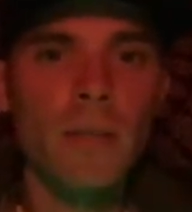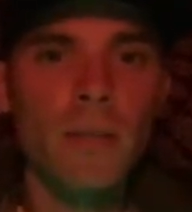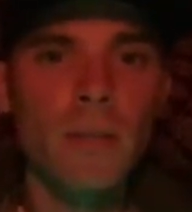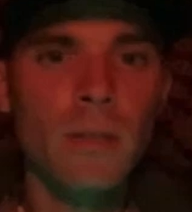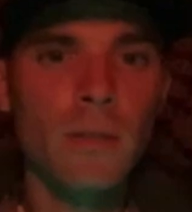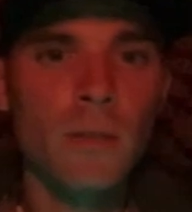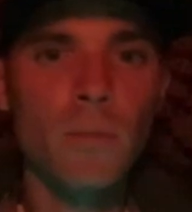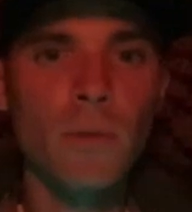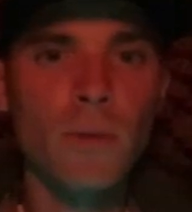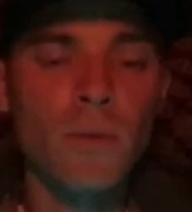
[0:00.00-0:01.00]
good
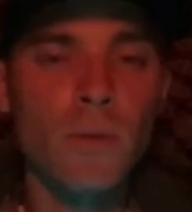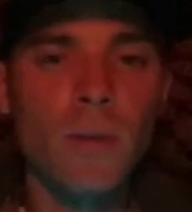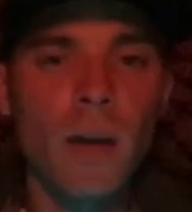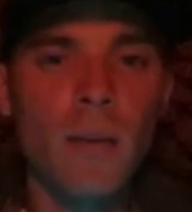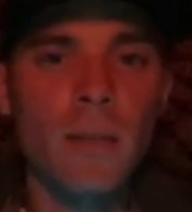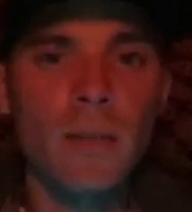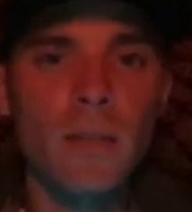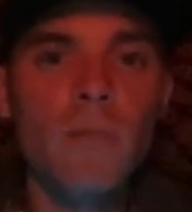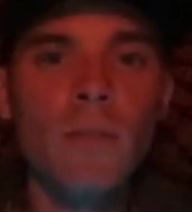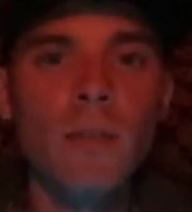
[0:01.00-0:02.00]
spiritual
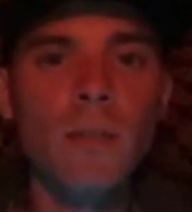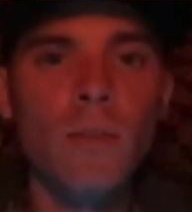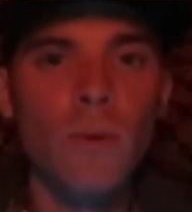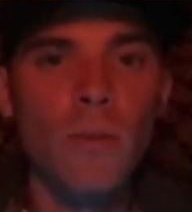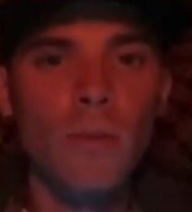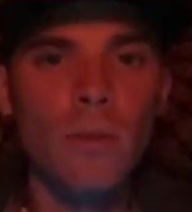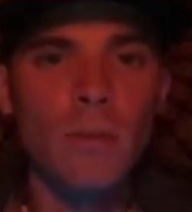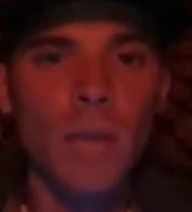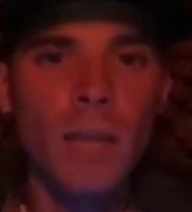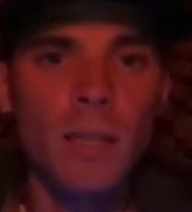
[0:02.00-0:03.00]
conductivity within your
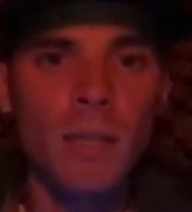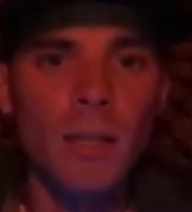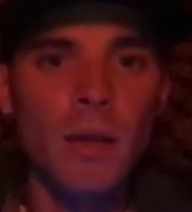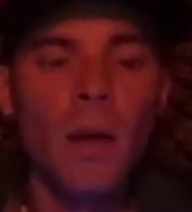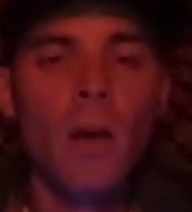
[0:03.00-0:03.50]
psyche